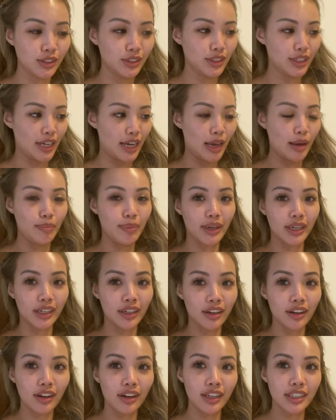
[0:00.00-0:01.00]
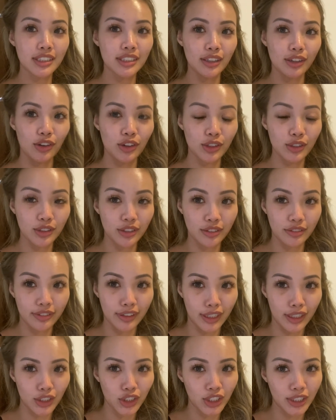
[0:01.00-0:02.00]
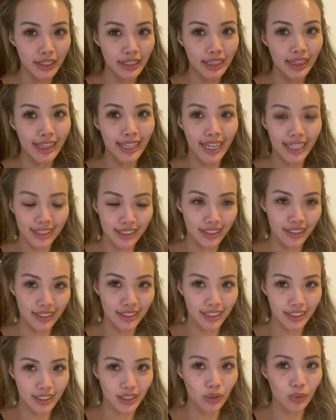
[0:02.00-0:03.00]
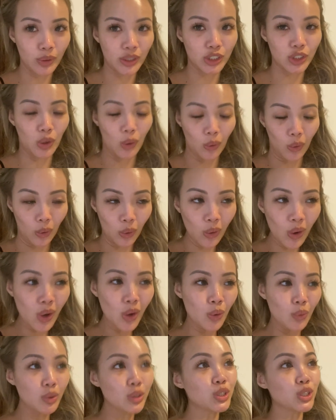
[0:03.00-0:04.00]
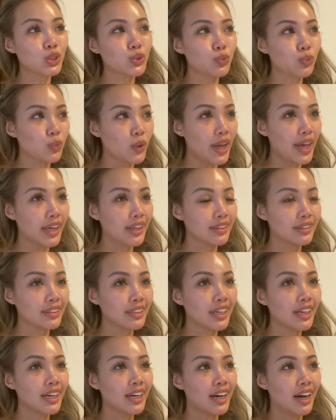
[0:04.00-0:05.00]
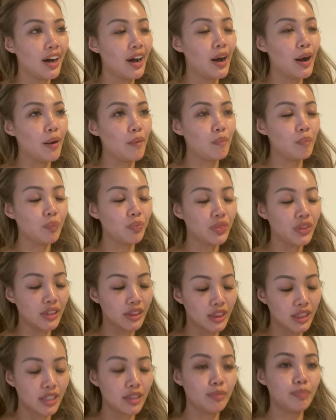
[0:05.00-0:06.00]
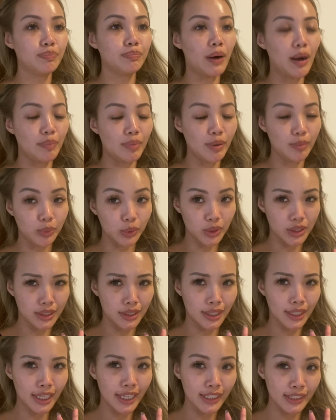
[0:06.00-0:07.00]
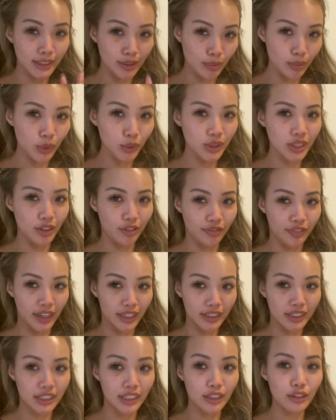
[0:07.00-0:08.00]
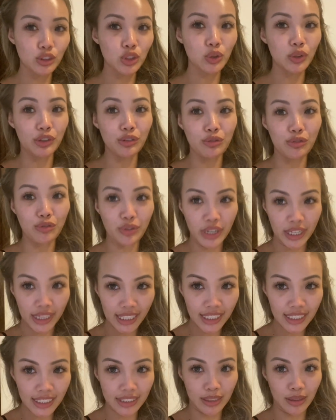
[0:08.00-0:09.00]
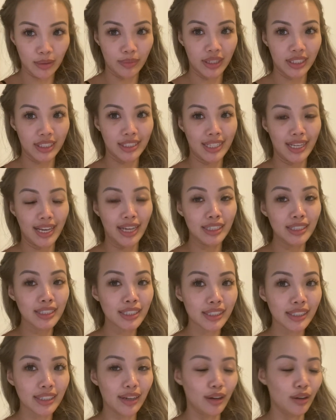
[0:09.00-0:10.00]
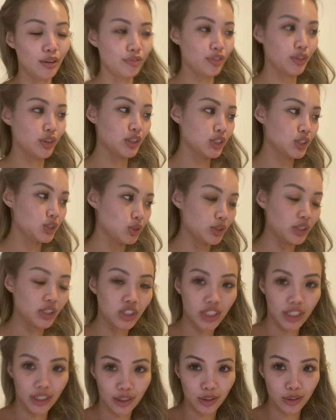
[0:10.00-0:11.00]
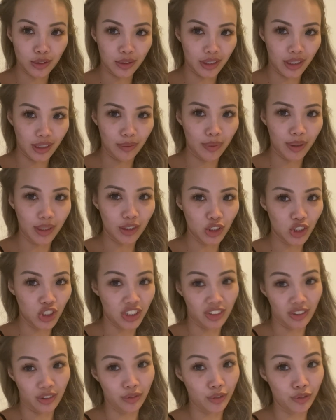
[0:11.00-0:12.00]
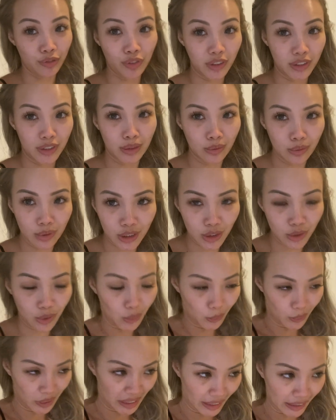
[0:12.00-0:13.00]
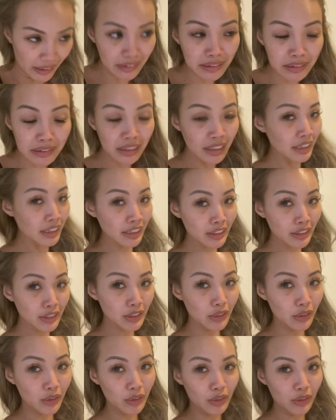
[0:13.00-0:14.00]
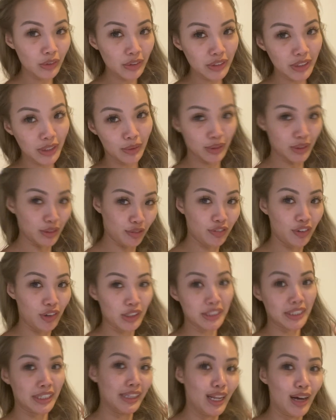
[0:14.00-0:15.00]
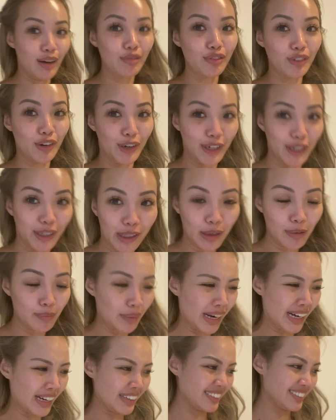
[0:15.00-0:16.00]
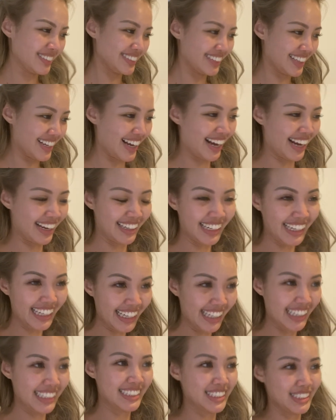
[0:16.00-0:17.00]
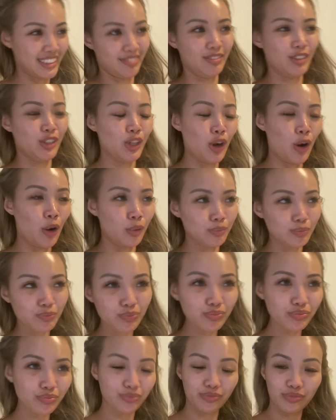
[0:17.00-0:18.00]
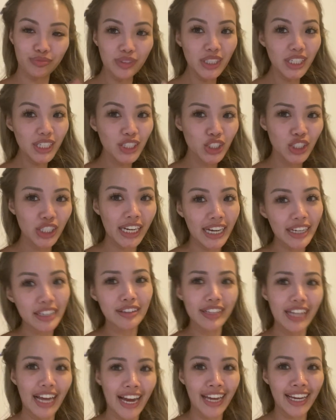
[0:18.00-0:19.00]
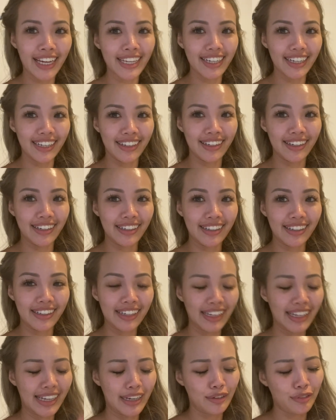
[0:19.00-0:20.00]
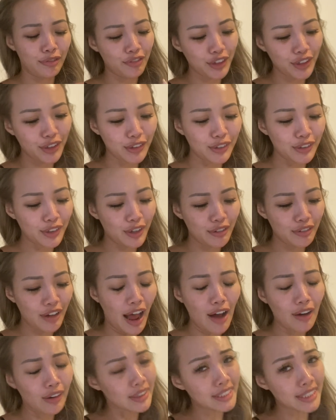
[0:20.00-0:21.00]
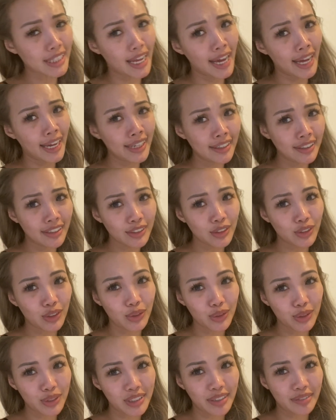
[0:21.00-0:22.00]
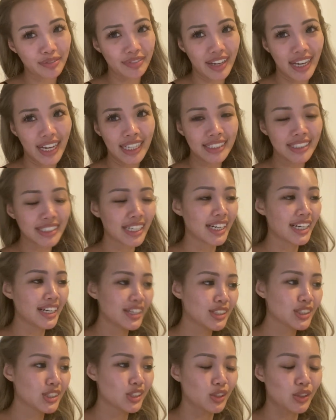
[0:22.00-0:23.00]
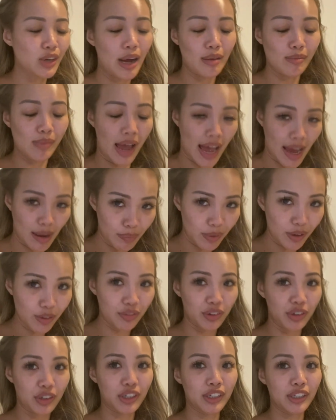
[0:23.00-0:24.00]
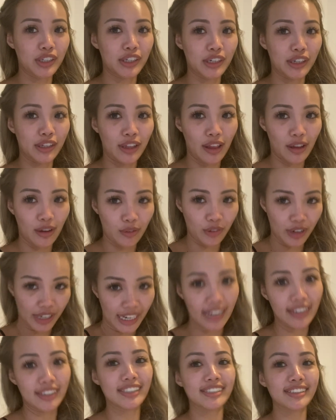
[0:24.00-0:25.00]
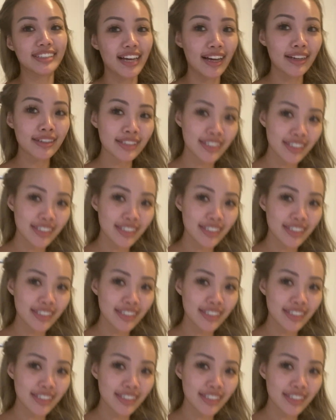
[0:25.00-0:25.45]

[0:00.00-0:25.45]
today because according to the vet she's less than 16 weeks old which is when um, the third puppy booster is the most effective so it really doesn't make sense uh, for us to inject her today because she's not even 14 weeks old yet so there was a false alarm for her but at least you know she kind of like uh, get a feel of how it's like to go to the vet. So I'm happy for her regarding that.